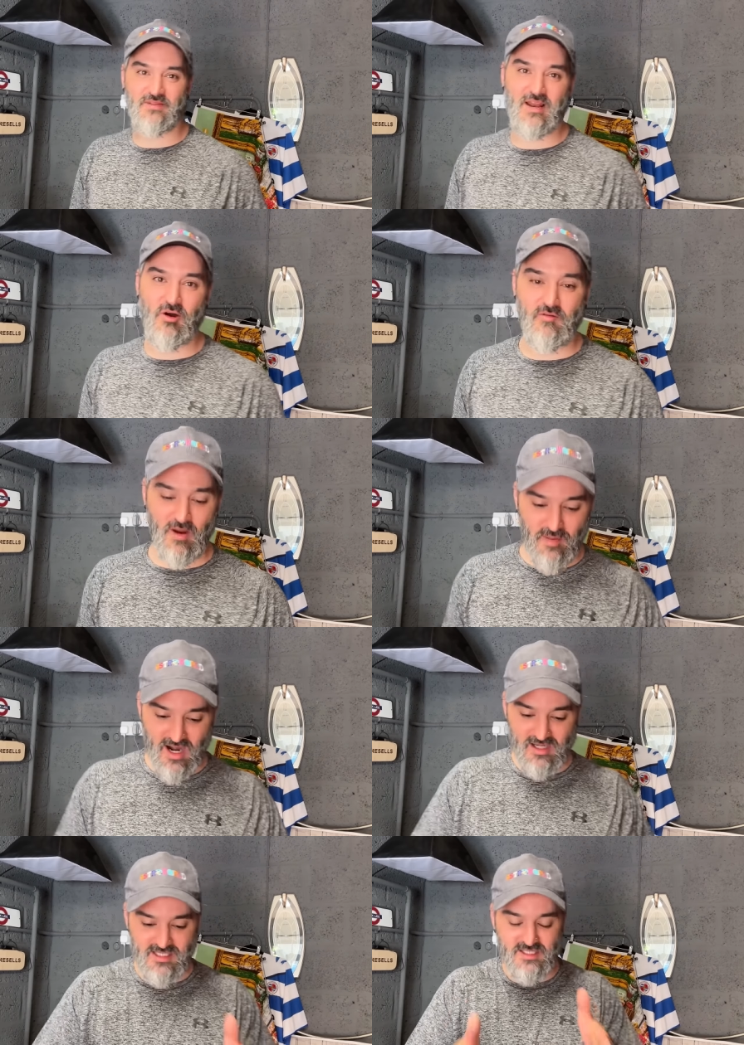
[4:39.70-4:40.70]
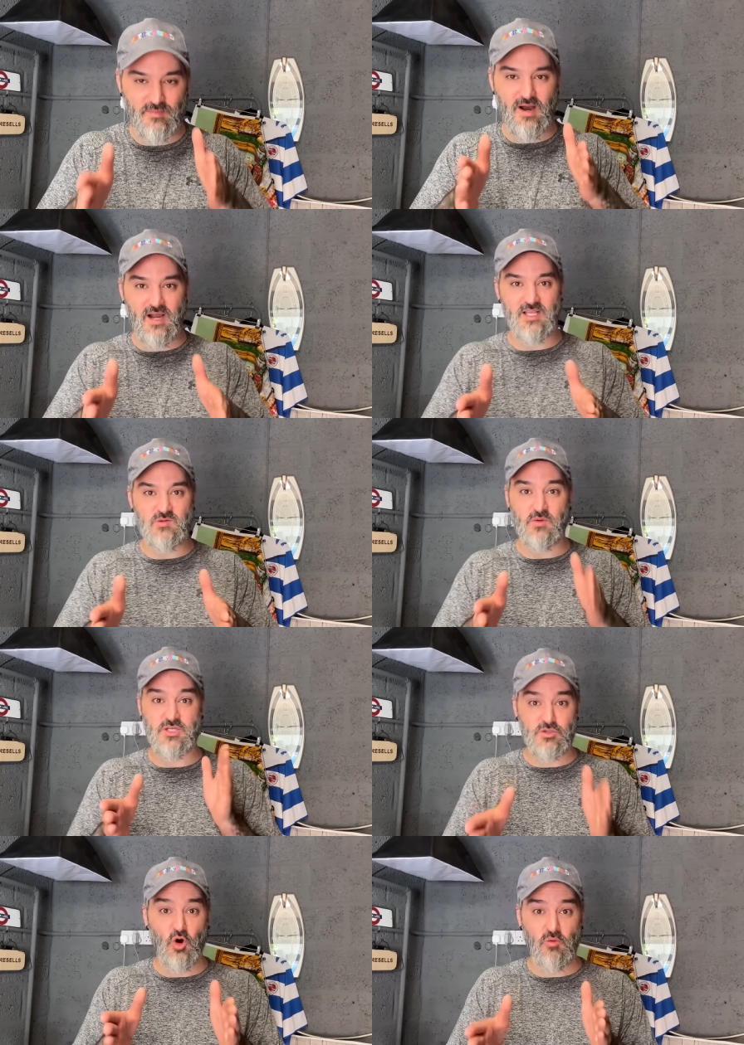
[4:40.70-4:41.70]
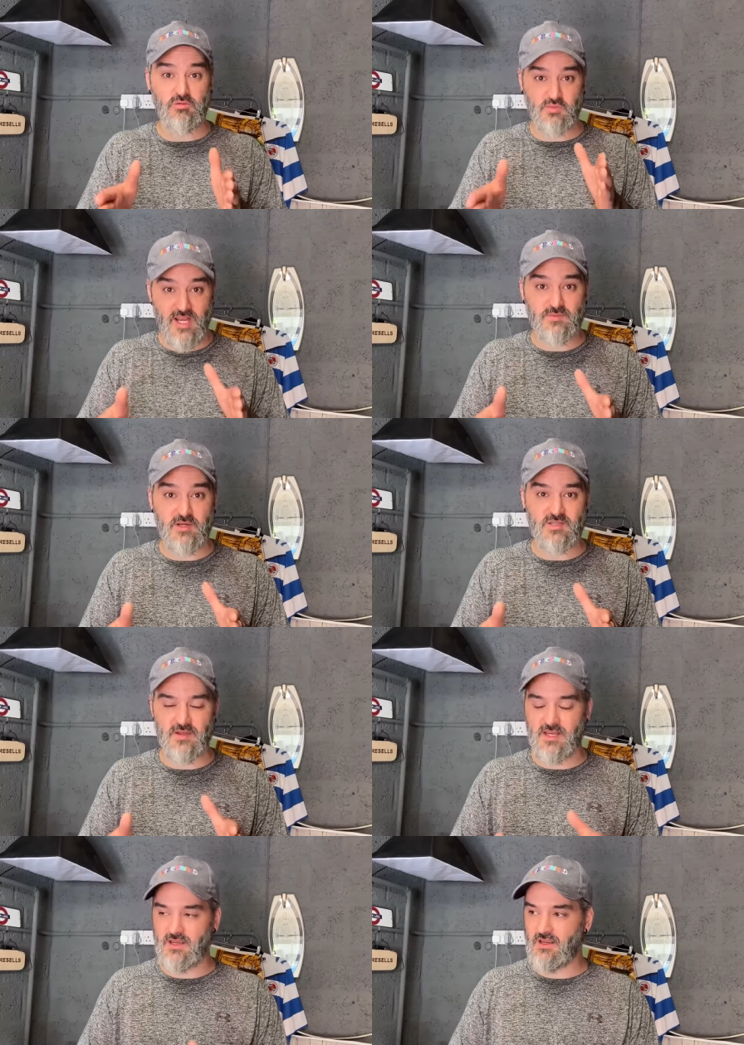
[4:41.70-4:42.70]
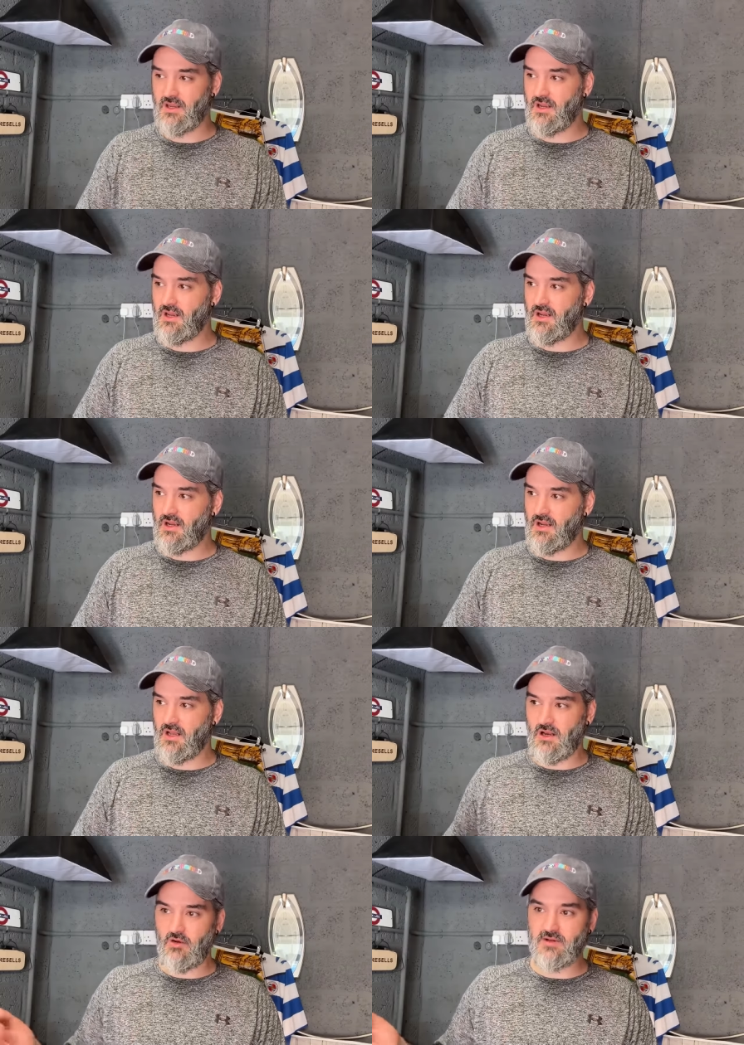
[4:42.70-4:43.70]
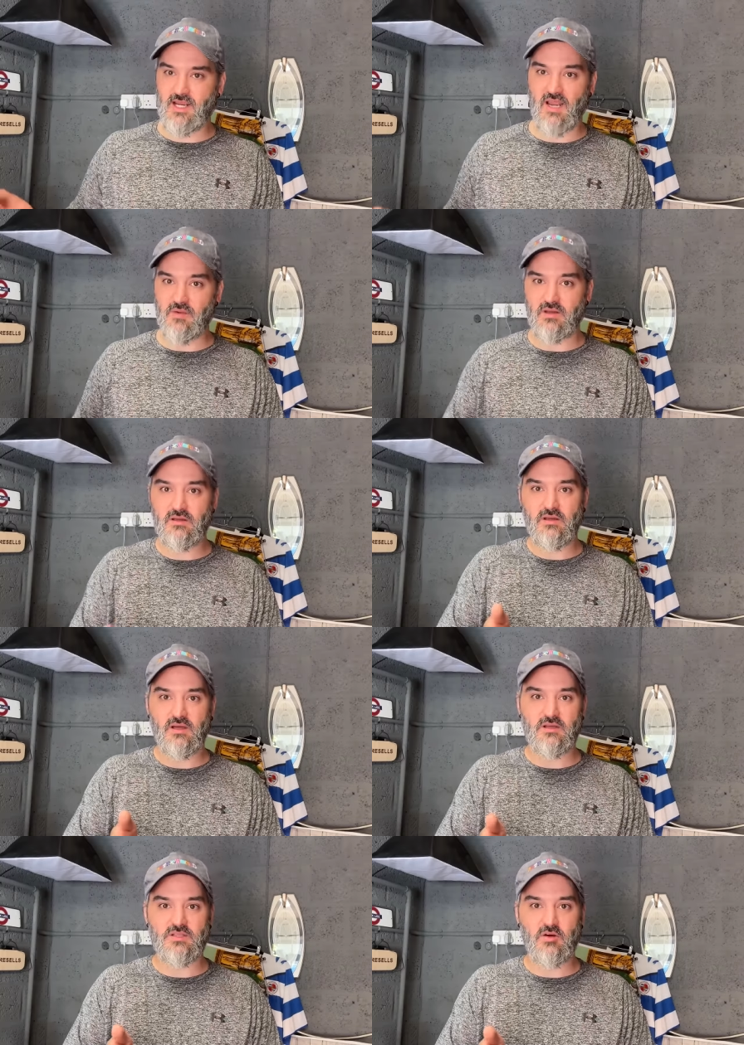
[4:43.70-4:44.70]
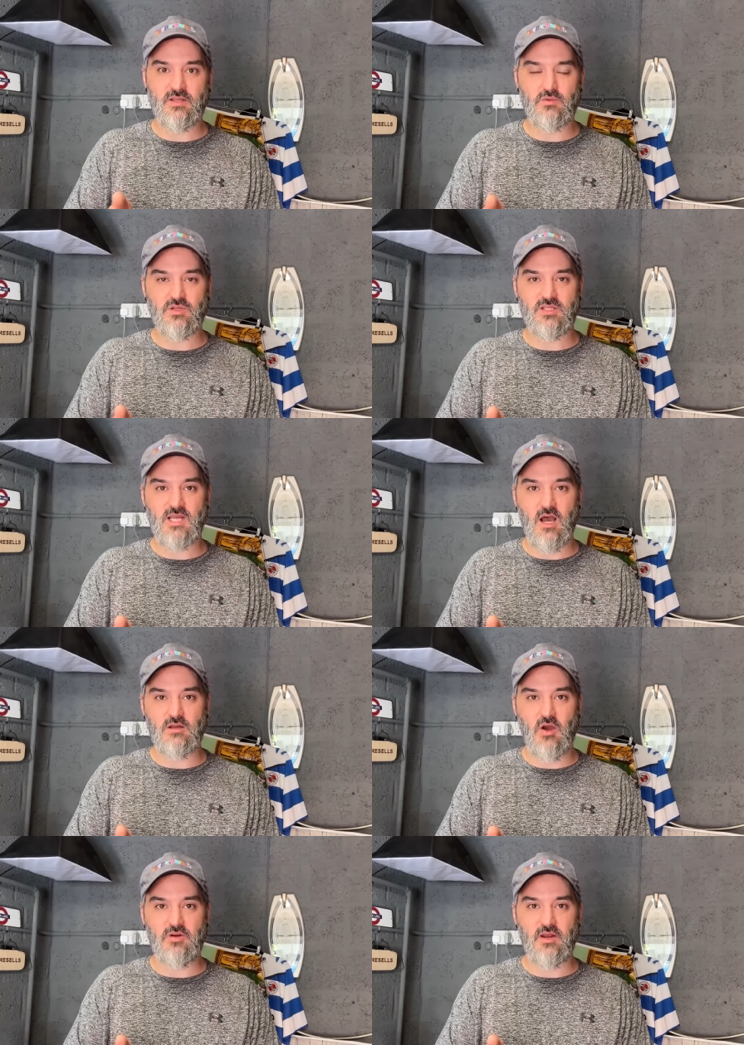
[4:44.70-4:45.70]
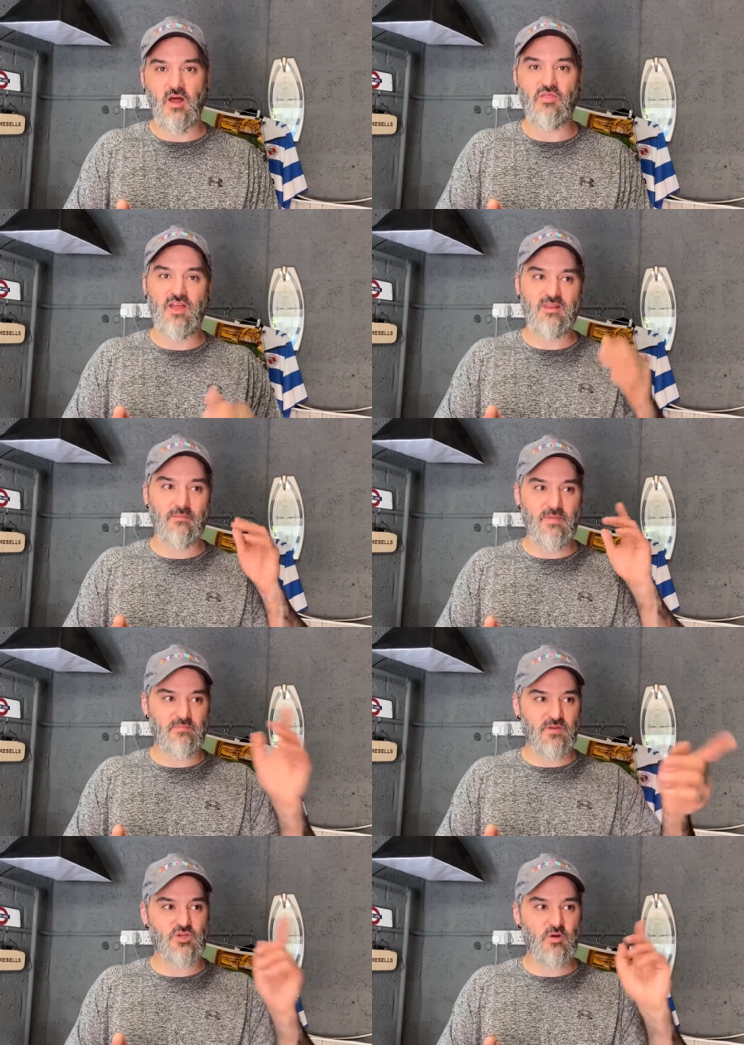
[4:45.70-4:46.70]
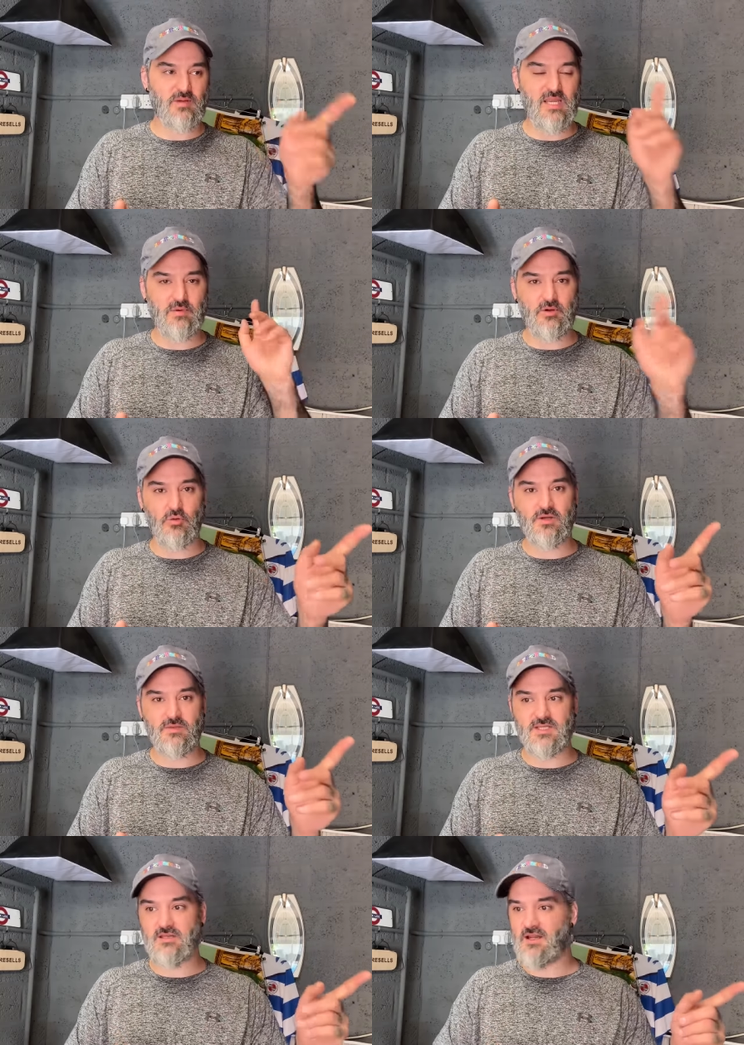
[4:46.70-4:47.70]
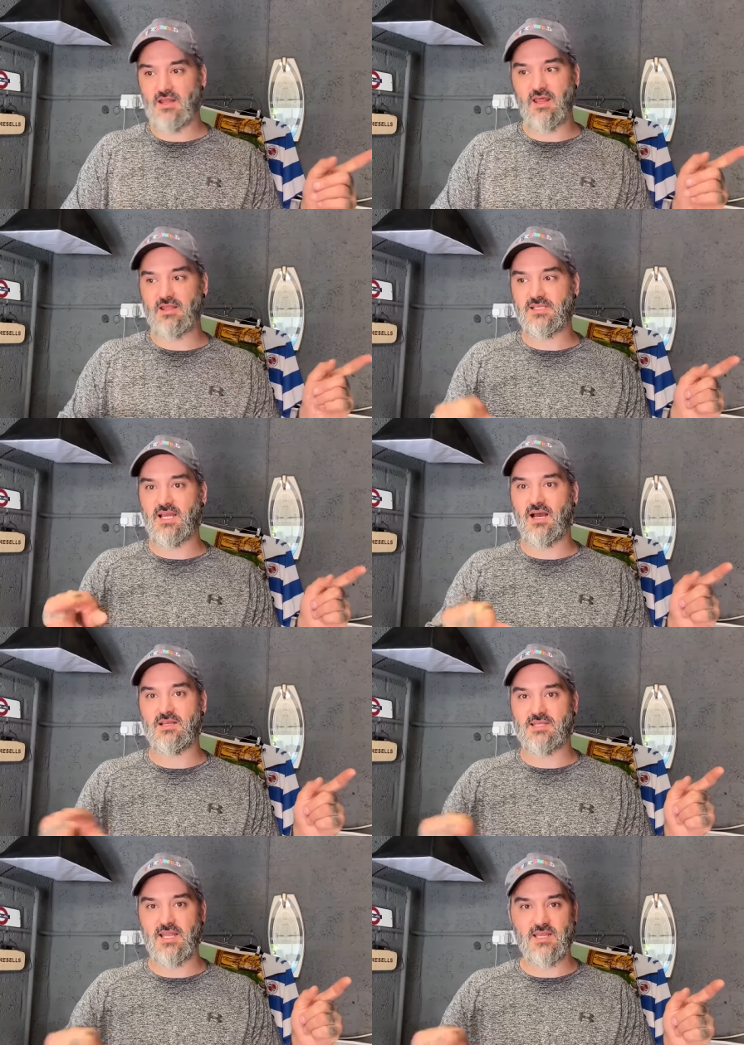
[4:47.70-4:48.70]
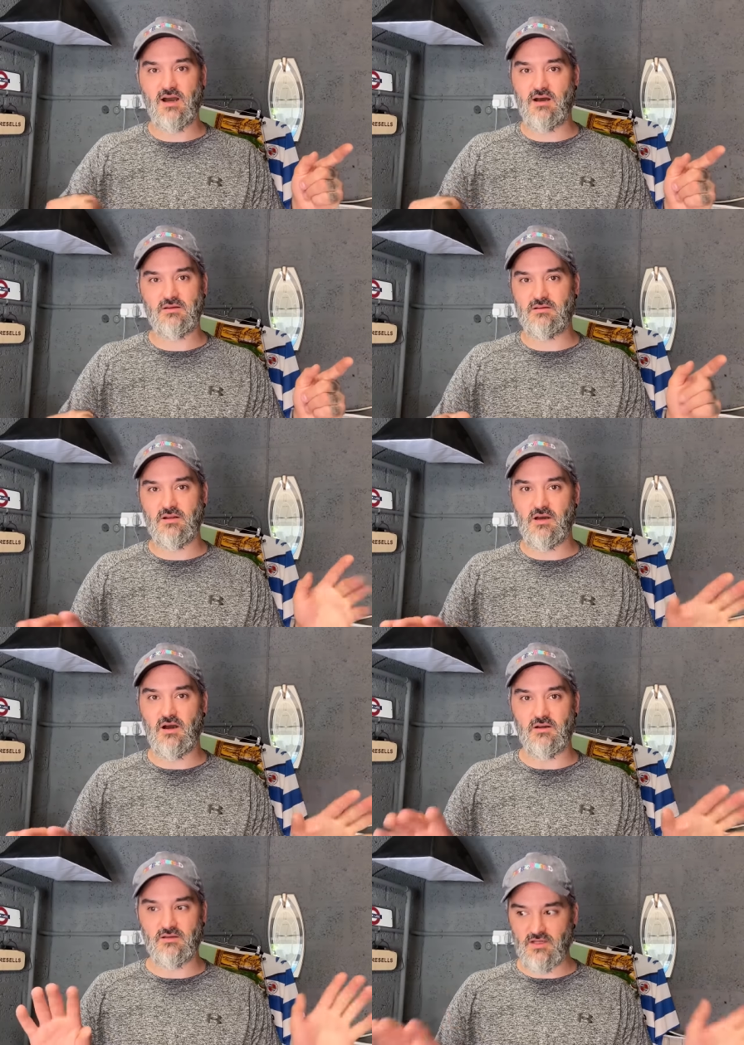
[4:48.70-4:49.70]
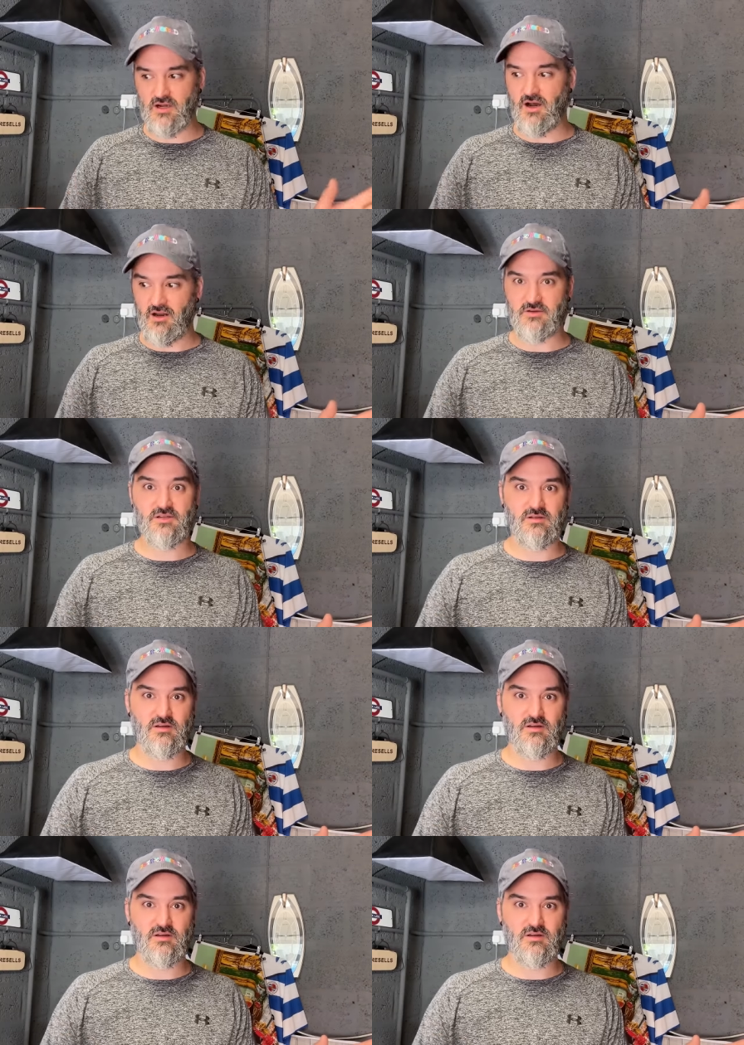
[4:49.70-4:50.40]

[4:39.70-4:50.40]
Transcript: that lorry. I parked into the parking spot, which is normal, it's where it's supposed to be. And a lorry came in and decided it was going to start unloading. I think the, the shopkeeper called him and said, no, no, no, there's cars there, you can't, you can't, you can't.